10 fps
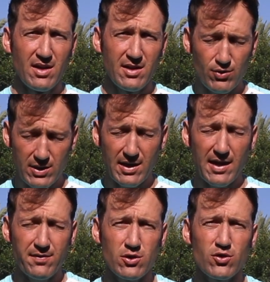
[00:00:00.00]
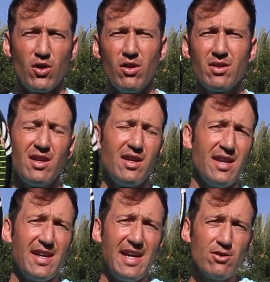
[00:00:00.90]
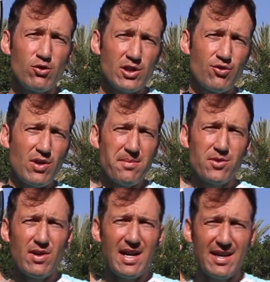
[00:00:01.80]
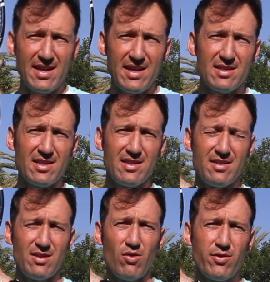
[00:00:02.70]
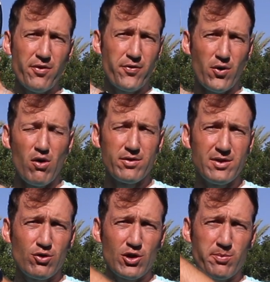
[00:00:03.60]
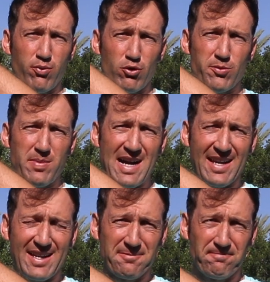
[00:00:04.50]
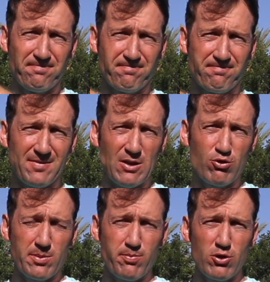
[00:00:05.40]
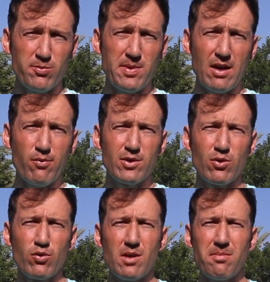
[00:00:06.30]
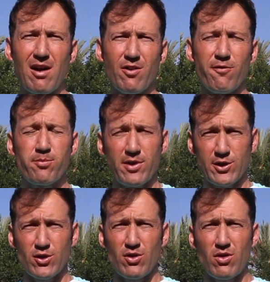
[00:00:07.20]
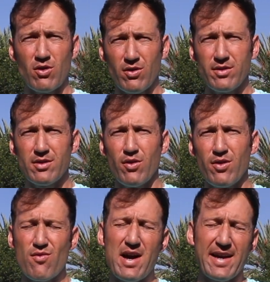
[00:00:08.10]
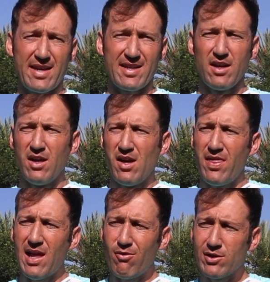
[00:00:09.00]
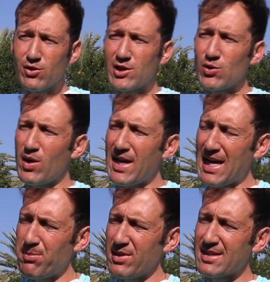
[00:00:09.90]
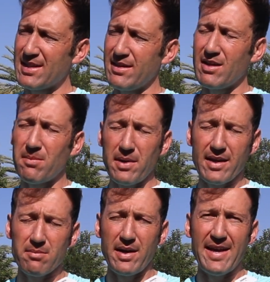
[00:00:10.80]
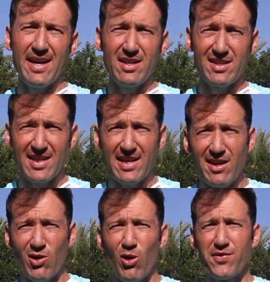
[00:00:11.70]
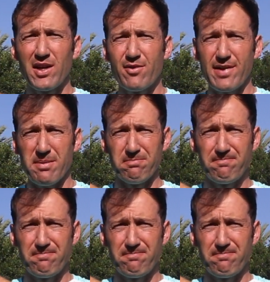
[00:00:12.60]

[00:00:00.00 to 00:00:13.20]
You can have it strong, and you just grab the racket on the throat and you just push back. You just push back with a good amount of pressure on the racket. Now as you see what happens here, my hand is getting off the grip.